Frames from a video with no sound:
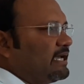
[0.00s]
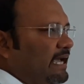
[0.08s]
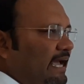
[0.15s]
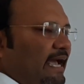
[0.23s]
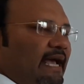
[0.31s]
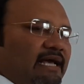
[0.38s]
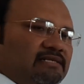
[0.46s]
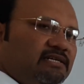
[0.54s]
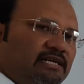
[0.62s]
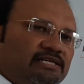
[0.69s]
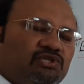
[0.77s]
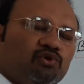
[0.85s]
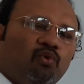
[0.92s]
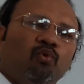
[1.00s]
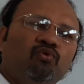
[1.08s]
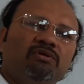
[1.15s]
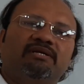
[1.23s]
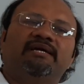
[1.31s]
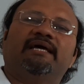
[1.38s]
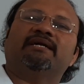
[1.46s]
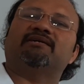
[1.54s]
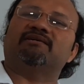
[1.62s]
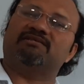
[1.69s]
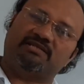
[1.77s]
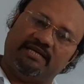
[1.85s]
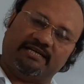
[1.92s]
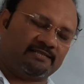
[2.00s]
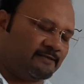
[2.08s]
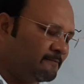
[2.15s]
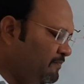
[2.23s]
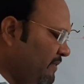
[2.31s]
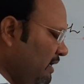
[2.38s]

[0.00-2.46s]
has its own characteristics.